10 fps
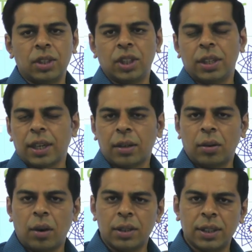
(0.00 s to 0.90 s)

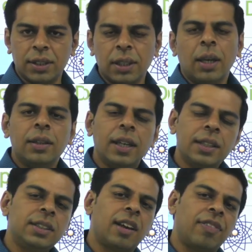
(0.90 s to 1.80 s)
technologies, there is
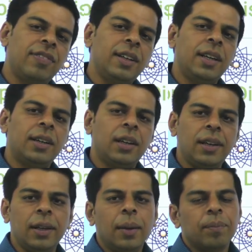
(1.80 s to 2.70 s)
definitely
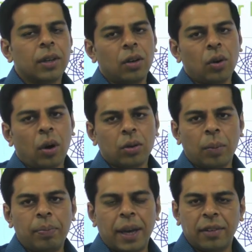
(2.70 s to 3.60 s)
a lot of
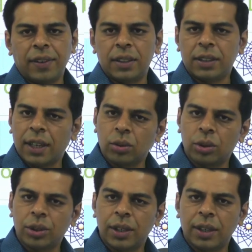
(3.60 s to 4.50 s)
benefits
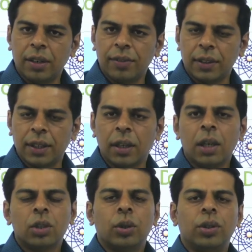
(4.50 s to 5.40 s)
associated with it. So in
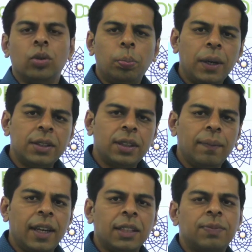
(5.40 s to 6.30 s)
UPSC mains
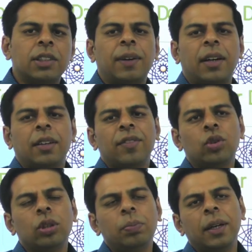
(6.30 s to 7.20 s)
perspective, you should be
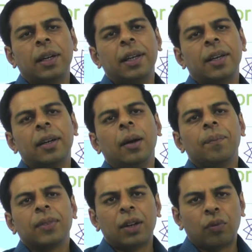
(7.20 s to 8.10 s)
clear that
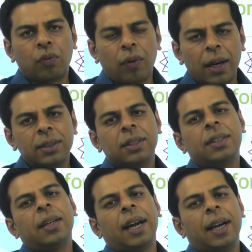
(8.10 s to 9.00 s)
once that
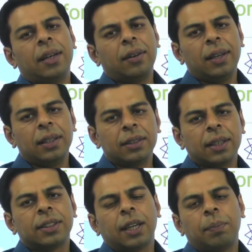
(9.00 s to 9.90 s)
entry is
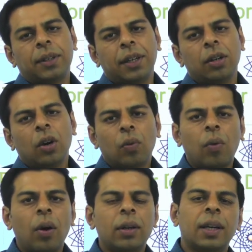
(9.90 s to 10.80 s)
accepted, what
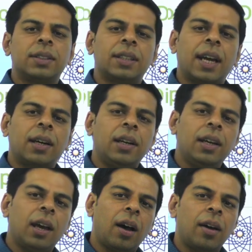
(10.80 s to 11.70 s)
exactly
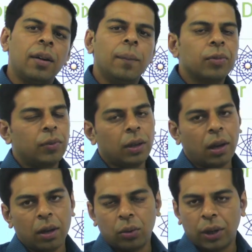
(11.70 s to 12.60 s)
are we are
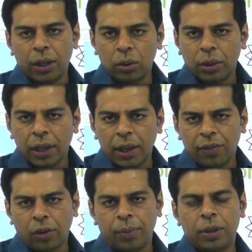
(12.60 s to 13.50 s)
going to gain from it.
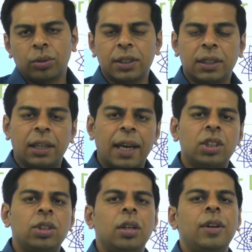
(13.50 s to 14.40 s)
So this lecture will
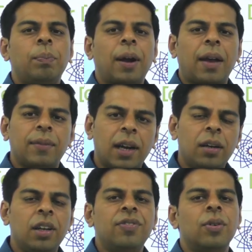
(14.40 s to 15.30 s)
primarily
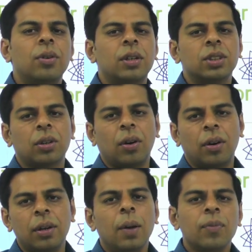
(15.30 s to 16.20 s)
focus on
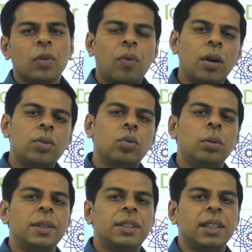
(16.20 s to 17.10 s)
what could be
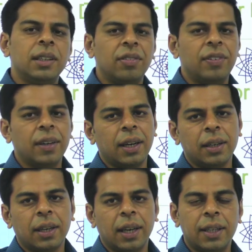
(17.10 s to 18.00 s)
significant
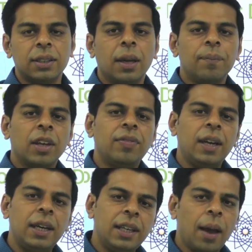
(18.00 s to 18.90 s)
gains if
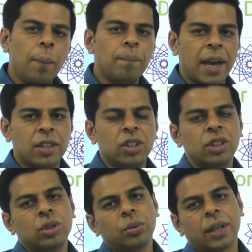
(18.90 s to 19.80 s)
India manages to
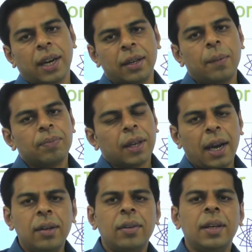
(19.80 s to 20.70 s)
get entry
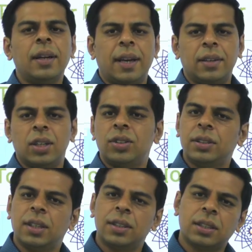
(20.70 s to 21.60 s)
in energy just
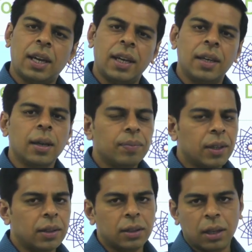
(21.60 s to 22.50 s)
like in the
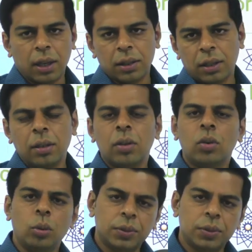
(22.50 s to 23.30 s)
other groups.